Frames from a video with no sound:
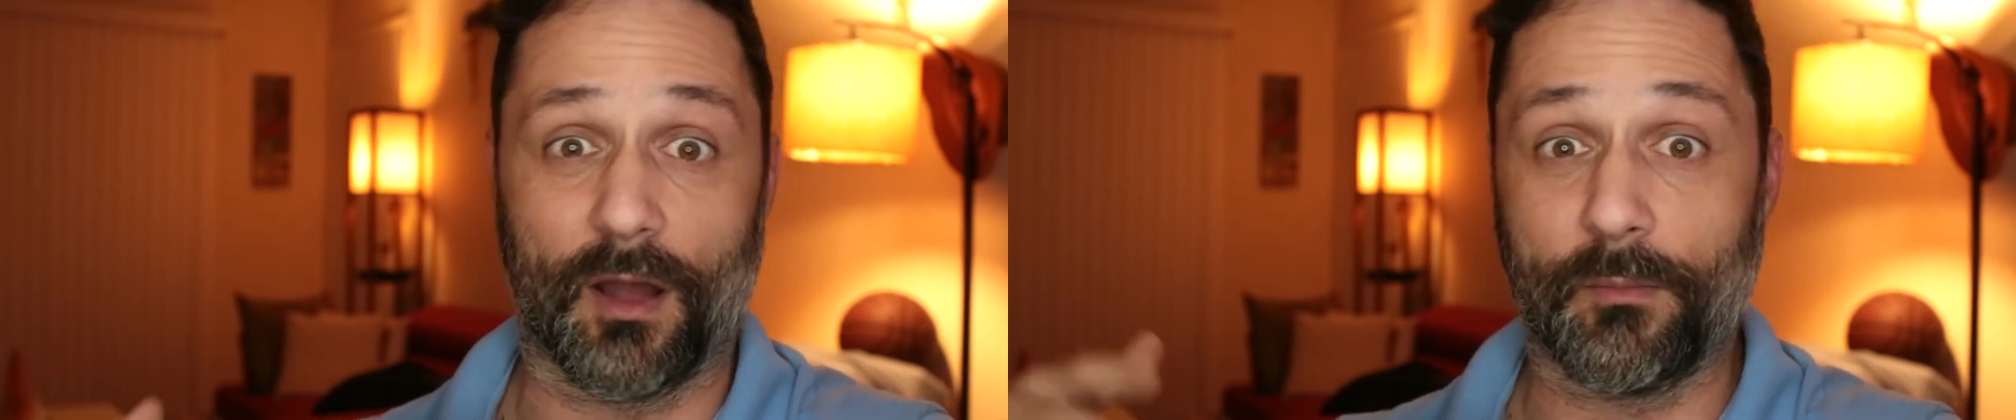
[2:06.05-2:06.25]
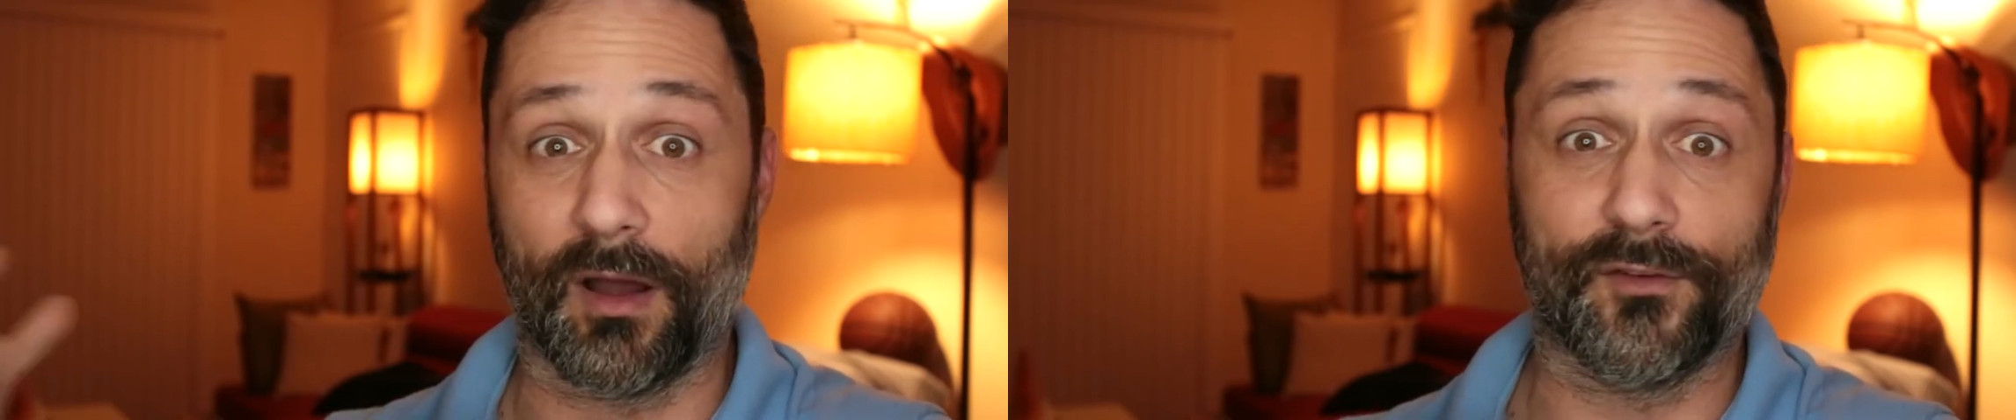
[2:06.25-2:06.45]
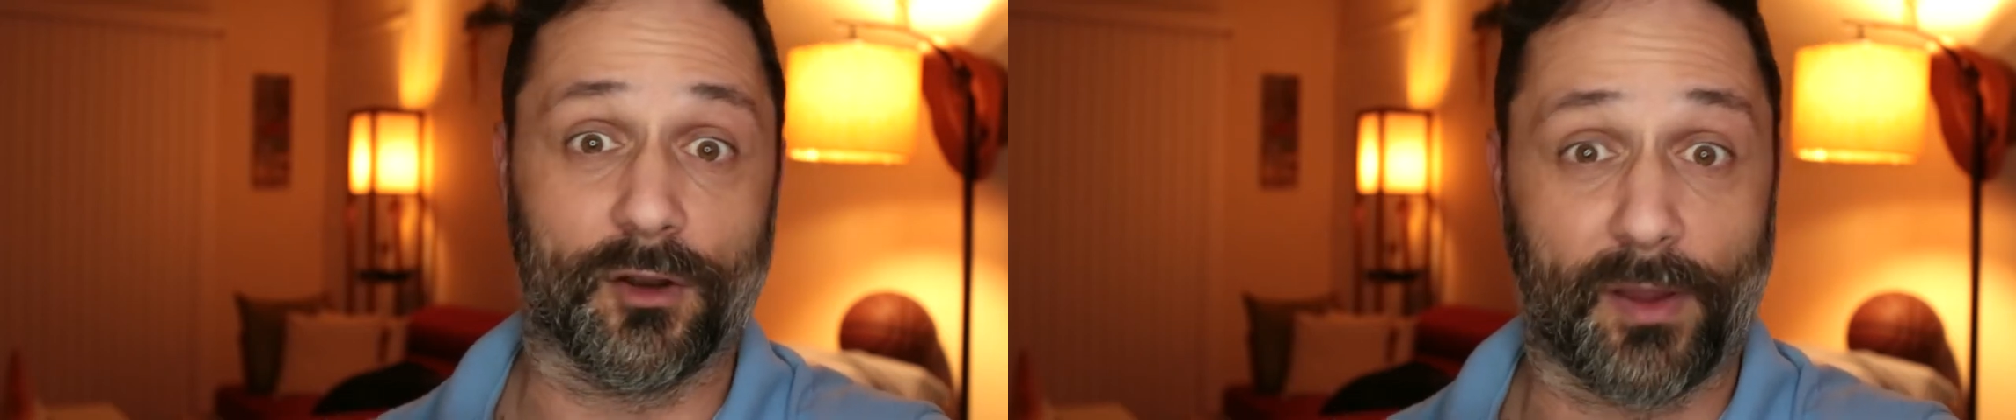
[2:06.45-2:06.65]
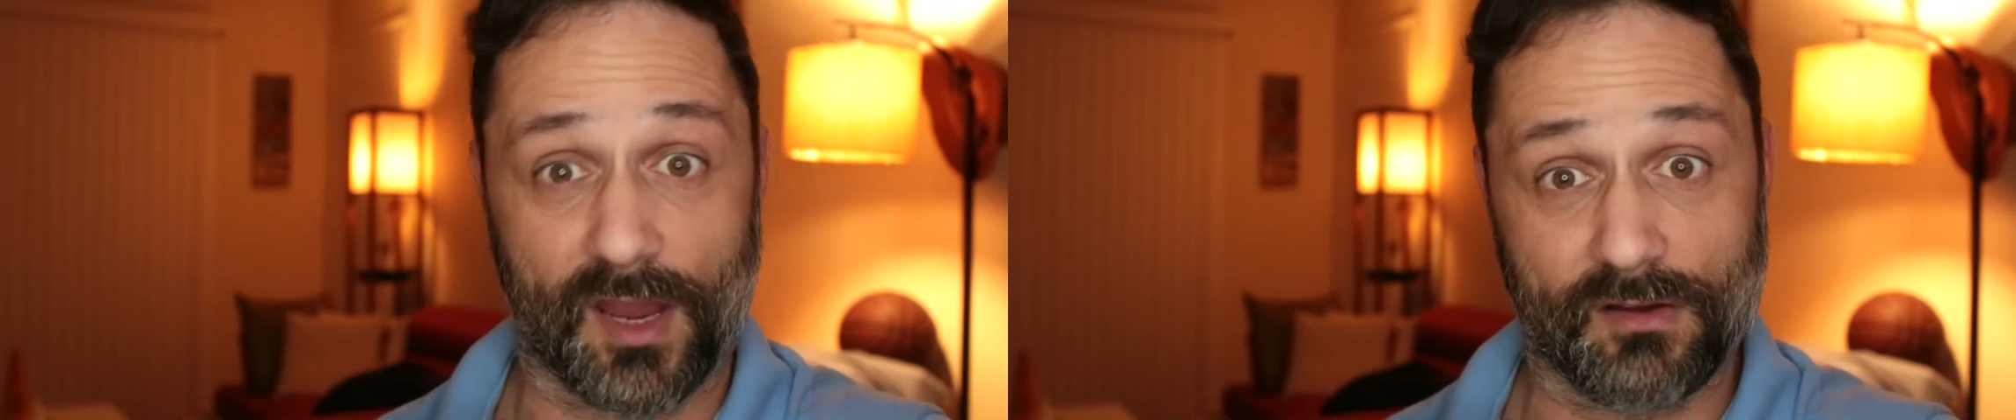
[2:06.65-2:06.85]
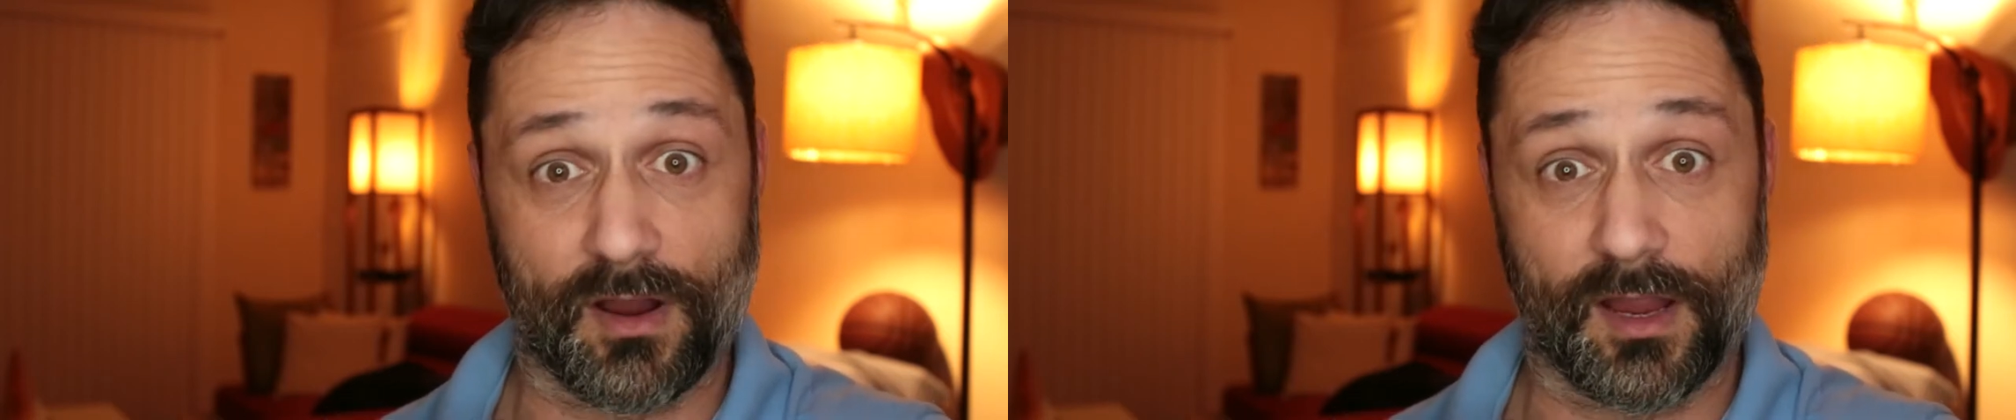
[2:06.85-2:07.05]
above your
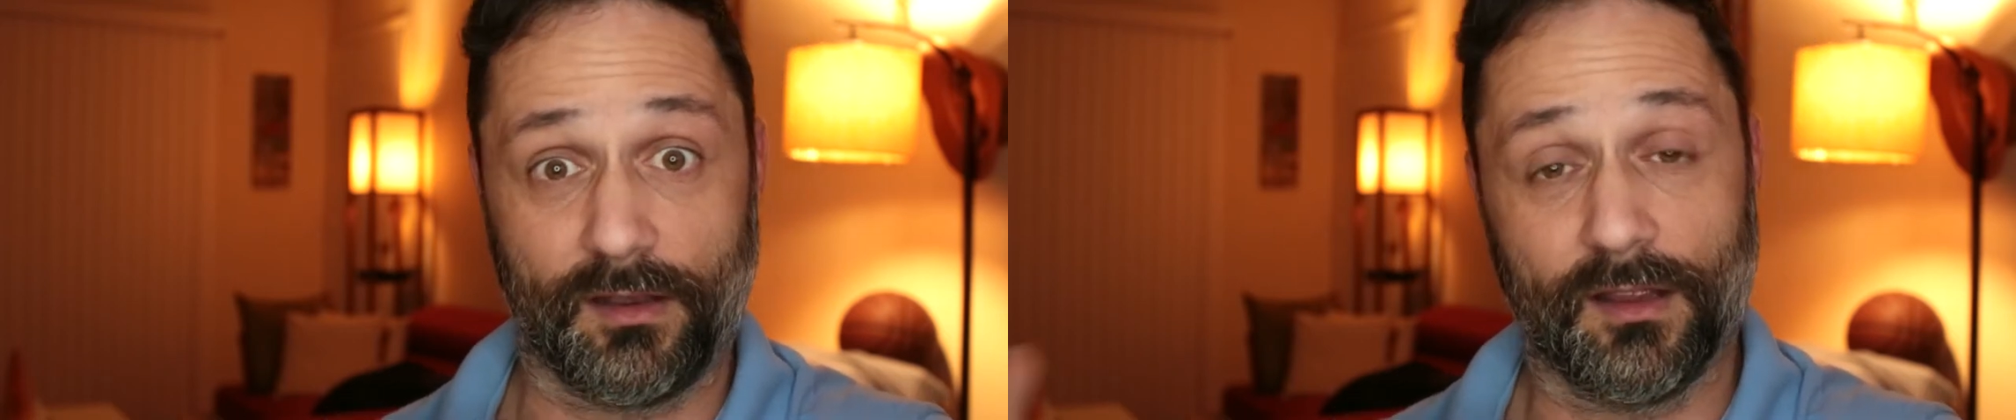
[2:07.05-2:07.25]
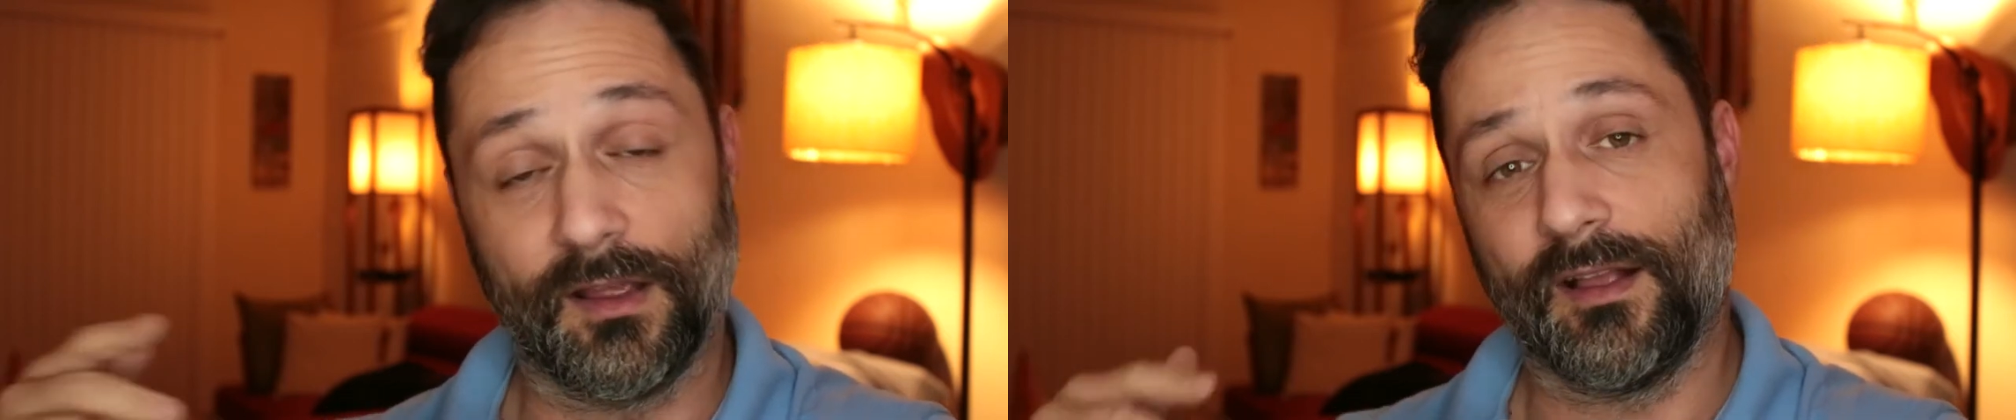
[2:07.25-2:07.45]
pay grade,